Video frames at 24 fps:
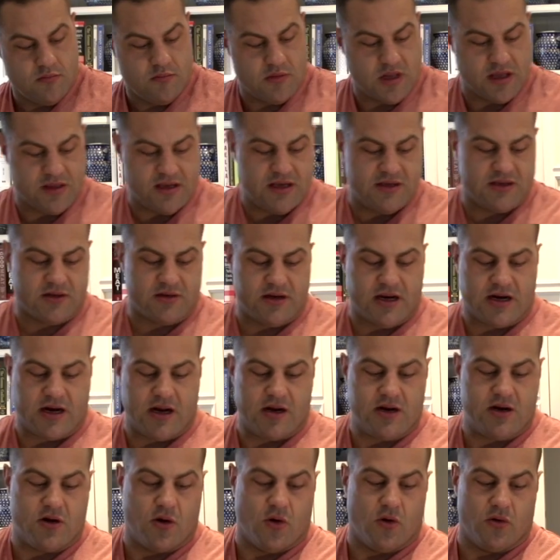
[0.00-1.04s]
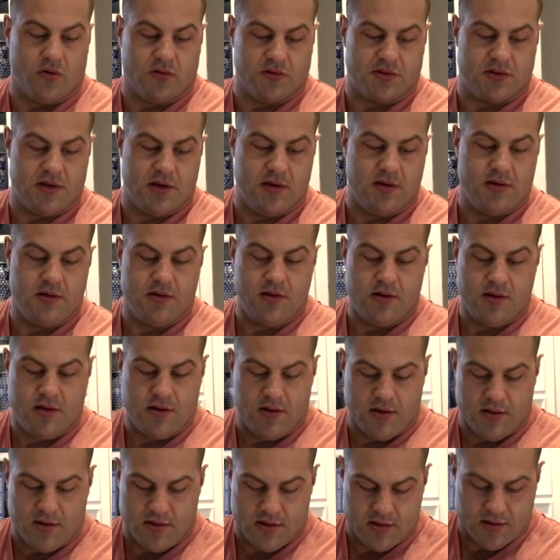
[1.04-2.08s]
Now these are like a gold
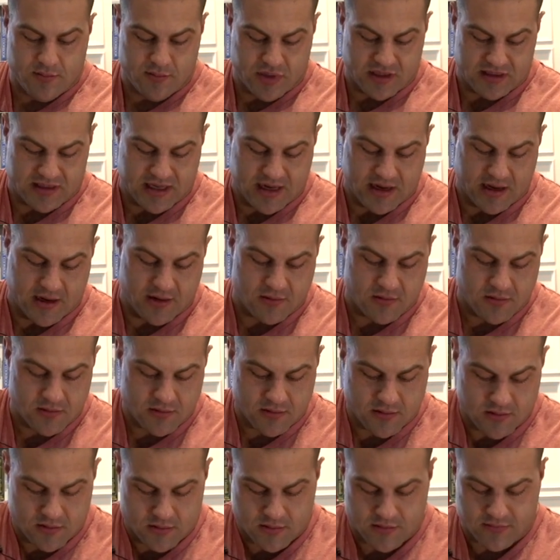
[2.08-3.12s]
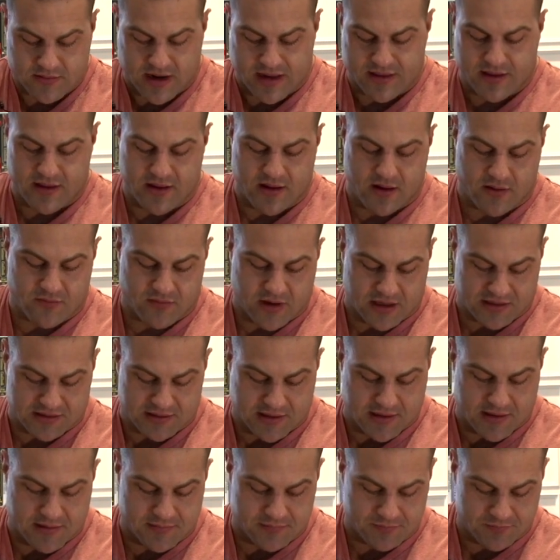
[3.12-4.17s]
potato rather than a
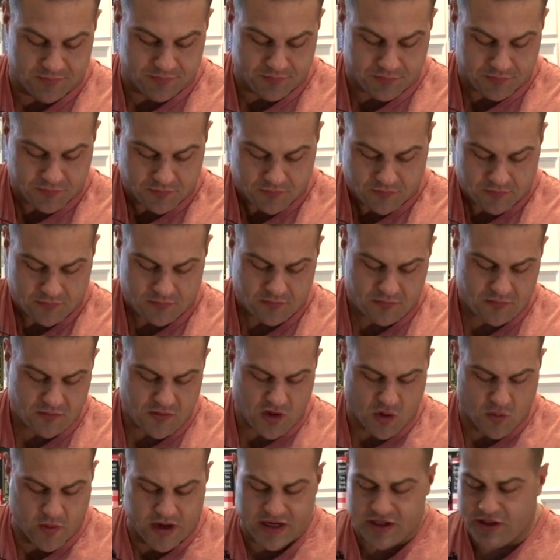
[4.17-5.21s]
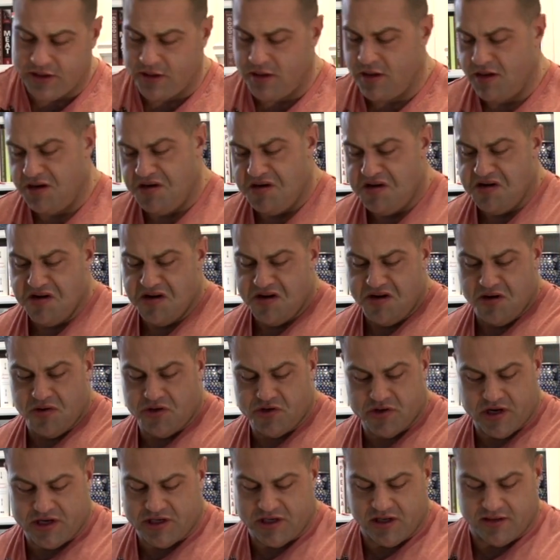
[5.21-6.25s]
russet, which
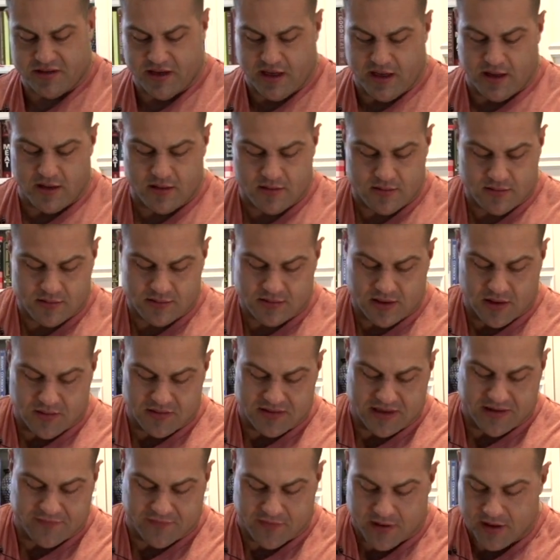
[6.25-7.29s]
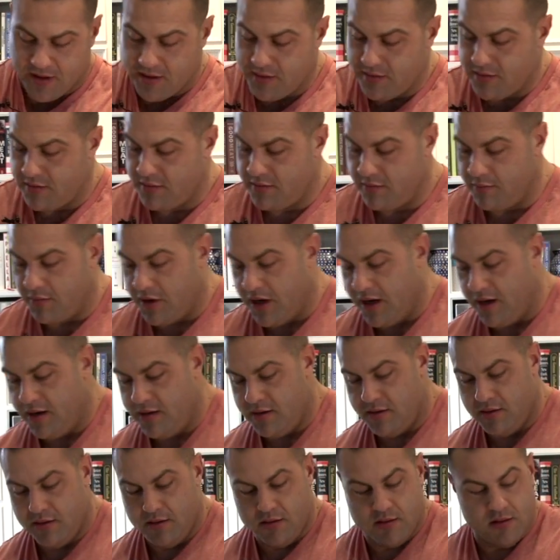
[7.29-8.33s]
nutritionally no different,
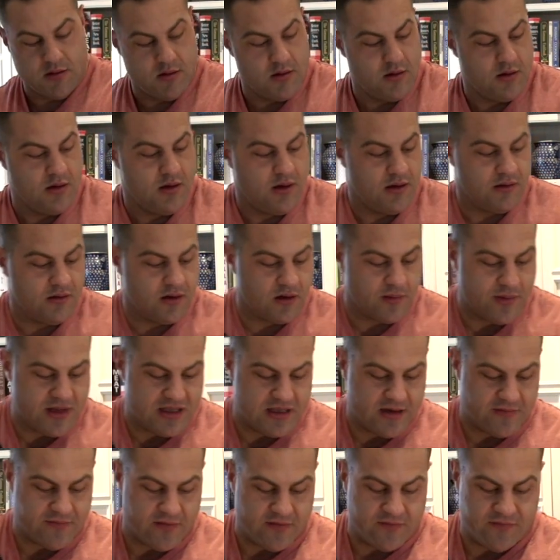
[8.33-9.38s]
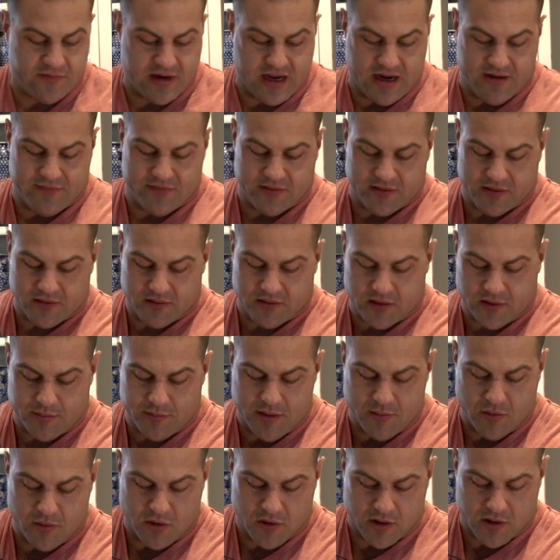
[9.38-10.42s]
but a little bit different flavor. They're a little
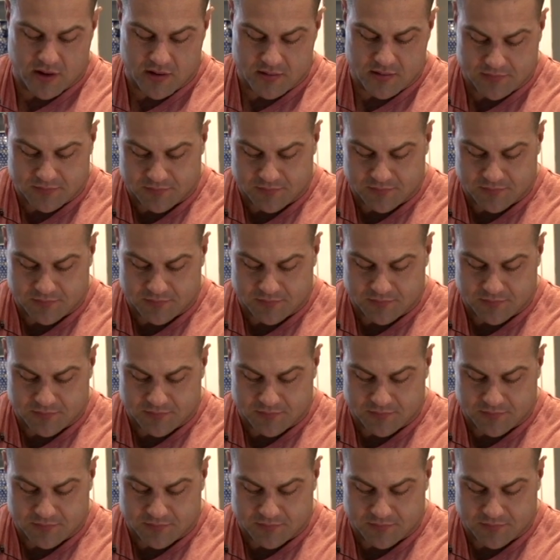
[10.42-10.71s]
bit more